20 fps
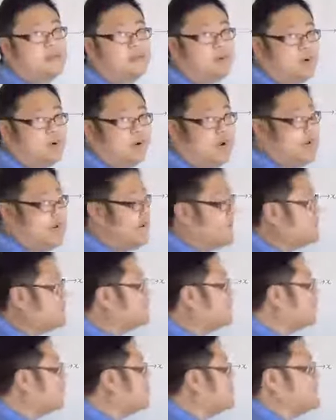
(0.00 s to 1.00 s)
Y and
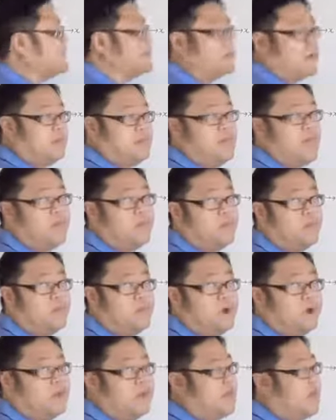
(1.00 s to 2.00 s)
x will just remain
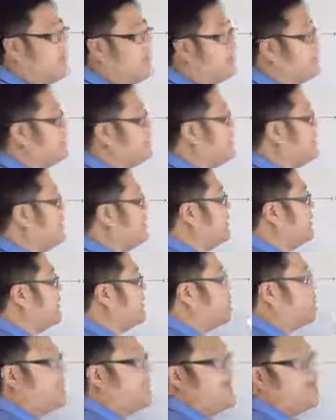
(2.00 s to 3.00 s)
y and x.
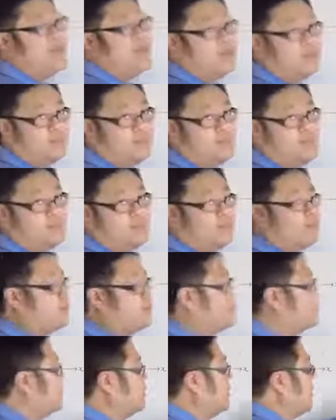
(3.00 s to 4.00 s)
They're part of the
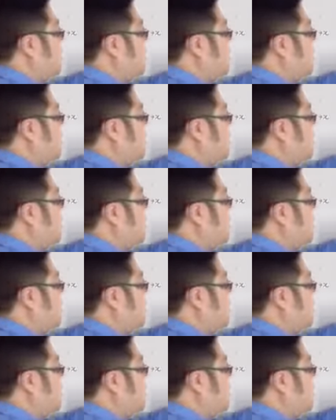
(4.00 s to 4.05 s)
rule